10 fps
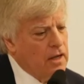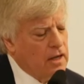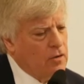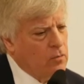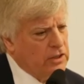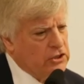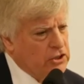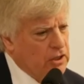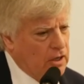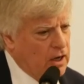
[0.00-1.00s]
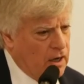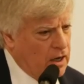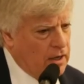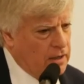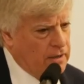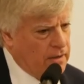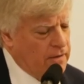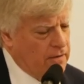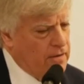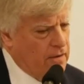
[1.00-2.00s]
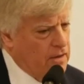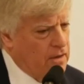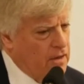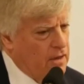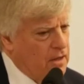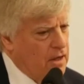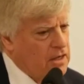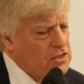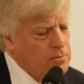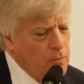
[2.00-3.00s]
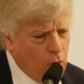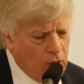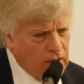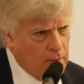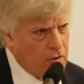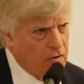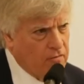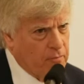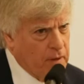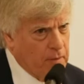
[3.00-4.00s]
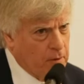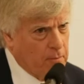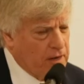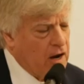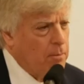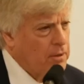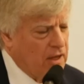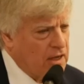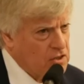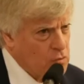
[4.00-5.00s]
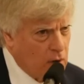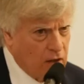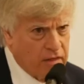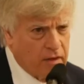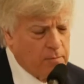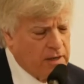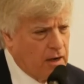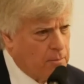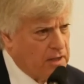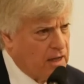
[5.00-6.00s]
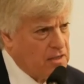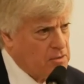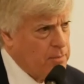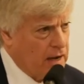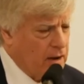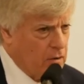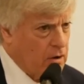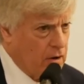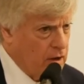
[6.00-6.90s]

in which a small number of people monopolize wealth and monopolize power,